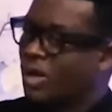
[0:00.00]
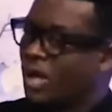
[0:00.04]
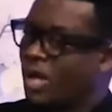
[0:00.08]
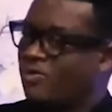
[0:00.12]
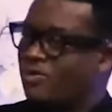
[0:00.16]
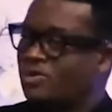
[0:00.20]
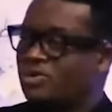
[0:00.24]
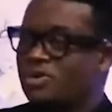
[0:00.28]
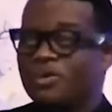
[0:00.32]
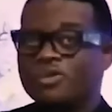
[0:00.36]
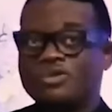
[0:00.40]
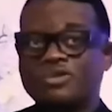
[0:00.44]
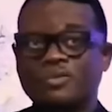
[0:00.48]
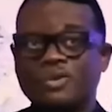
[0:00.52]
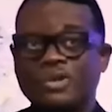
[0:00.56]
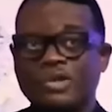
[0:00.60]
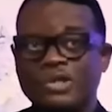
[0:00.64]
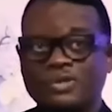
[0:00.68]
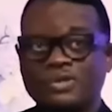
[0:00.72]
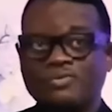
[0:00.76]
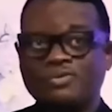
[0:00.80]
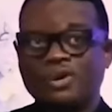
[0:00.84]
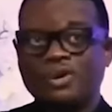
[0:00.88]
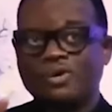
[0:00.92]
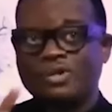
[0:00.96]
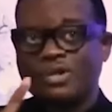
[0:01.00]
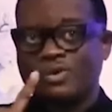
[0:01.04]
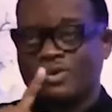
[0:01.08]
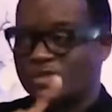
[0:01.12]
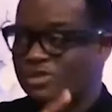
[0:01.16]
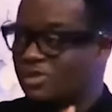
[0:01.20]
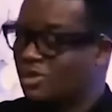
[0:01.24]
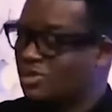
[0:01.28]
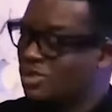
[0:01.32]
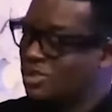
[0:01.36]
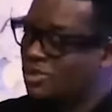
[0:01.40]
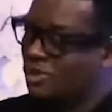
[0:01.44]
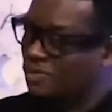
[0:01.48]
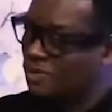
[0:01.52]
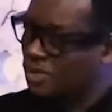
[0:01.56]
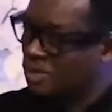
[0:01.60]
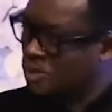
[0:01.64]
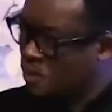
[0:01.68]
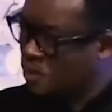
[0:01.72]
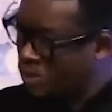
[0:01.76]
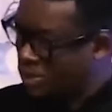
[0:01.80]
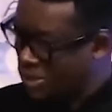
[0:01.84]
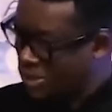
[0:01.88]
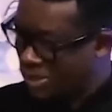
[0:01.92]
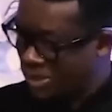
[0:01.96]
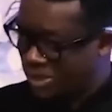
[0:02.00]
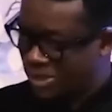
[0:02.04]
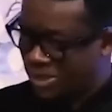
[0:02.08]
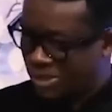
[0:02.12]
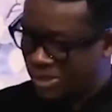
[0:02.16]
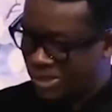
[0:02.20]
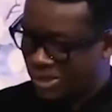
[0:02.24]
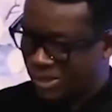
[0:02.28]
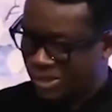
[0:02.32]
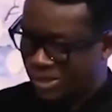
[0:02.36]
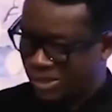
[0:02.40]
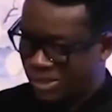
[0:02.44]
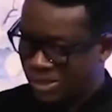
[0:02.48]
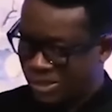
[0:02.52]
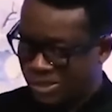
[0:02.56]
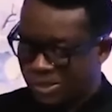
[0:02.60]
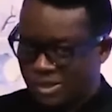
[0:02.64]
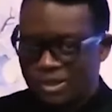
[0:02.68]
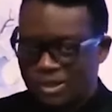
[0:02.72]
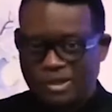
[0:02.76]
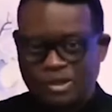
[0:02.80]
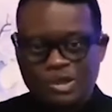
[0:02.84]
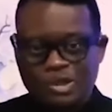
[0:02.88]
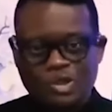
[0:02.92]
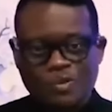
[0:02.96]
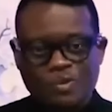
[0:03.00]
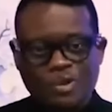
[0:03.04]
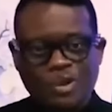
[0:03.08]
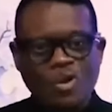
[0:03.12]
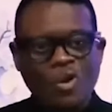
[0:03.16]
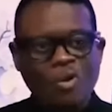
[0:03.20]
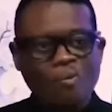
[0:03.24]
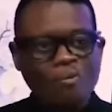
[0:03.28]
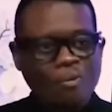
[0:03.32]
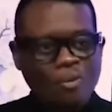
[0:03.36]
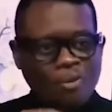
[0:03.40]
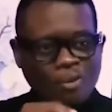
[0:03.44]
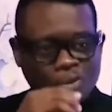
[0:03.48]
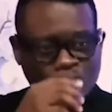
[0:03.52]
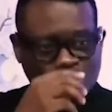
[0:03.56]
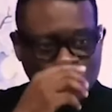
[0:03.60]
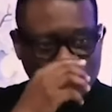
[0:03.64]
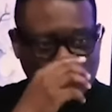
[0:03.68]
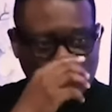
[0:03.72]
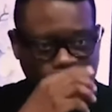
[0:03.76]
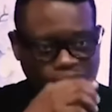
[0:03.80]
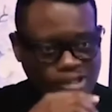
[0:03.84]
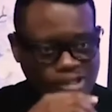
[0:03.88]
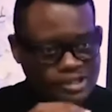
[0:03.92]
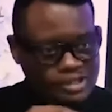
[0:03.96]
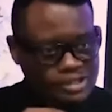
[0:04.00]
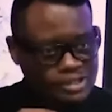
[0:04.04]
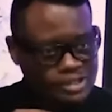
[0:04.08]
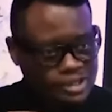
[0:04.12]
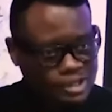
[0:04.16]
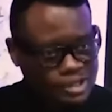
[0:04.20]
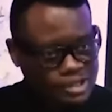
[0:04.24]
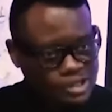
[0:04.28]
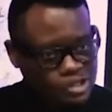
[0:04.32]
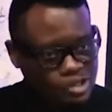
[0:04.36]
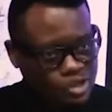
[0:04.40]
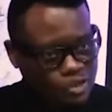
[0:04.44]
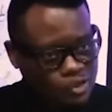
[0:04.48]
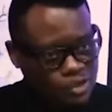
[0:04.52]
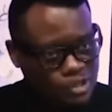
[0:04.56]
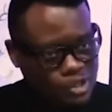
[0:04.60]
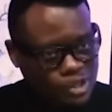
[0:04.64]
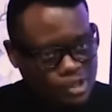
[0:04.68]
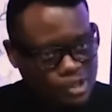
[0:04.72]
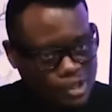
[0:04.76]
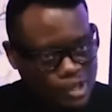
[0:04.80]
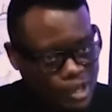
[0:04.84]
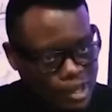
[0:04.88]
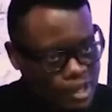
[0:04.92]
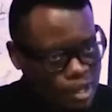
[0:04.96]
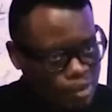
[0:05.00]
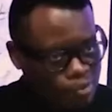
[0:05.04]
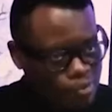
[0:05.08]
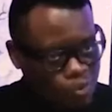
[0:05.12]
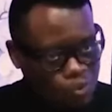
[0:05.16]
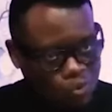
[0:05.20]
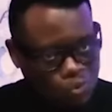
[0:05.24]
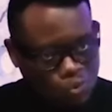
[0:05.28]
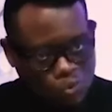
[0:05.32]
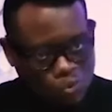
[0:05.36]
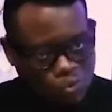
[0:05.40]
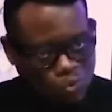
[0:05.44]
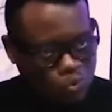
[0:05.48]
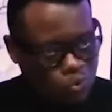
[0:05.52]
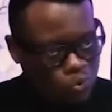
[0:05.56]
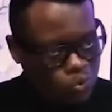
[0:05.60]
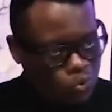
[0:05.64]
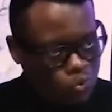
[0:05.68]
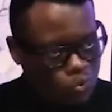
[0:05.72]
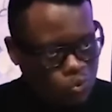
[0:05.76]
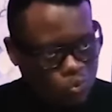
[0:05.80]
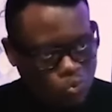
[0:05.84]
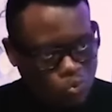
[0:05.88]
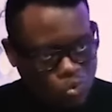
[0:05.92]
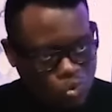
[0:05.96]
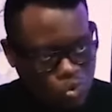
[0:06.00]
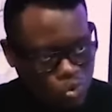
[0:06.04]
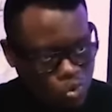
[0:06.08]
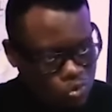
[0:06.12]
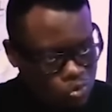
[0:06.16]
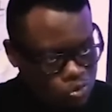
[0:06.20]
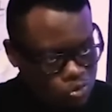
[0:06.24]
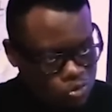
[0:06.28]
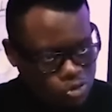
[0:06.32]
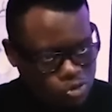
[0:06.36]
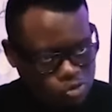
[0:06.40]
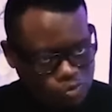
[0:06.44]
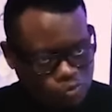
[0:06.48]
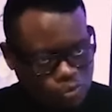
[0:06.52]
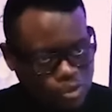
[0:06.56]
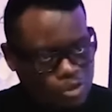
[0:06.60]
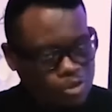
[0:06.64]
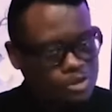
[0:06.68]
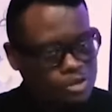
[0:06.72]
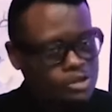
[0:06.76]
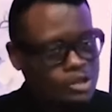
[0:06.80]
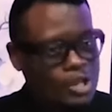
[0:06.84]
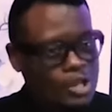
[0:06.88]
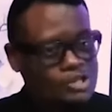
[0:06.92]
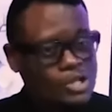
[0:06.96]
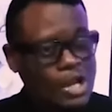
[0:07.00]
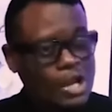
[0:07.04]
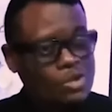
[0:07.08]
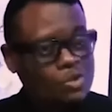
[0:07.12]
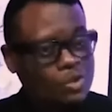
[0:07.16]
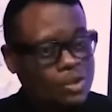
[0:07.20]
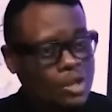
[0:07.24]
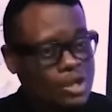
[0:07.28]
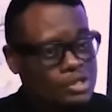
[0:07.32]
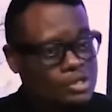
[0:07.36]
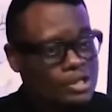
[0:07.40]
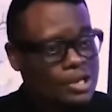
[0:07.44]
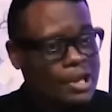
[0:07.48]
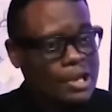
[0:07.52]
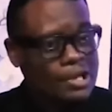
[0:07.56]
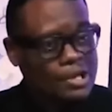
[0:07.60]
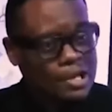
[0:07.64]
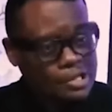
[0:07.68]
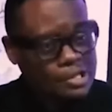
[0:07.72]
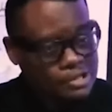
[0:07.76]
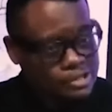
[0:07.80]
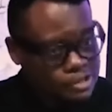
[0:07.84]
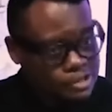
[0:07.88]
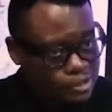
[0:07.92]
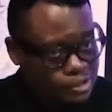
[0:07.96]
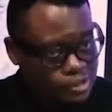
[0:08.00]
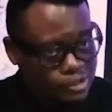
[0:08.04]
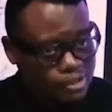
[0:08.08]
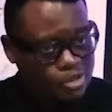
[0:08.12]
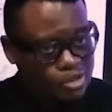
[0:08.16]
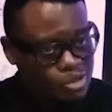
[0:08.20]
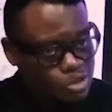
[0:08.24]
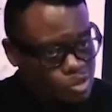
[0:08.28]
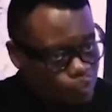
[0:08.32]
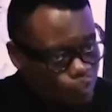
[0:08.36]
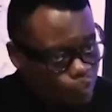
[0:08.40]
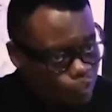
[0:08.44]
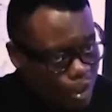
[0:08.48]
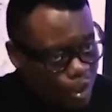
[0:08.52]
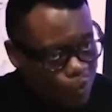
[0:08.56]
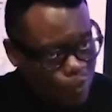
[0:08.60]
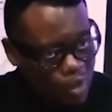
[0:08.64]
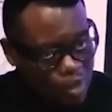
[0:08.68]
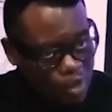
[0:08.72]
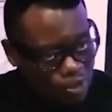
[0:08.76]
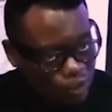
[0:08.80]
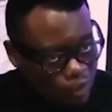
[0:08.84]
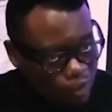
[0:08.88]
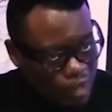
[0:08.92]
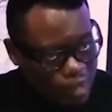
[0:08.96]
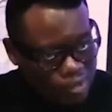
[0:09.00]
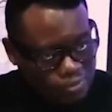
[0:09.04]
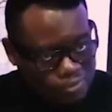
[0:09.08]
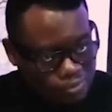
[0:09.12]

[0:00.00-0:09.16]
is supposed to be lived on the resources of the Spirit, you become more diligent in ensuring that the dynamo runs, because that's how you get the energy to power your life.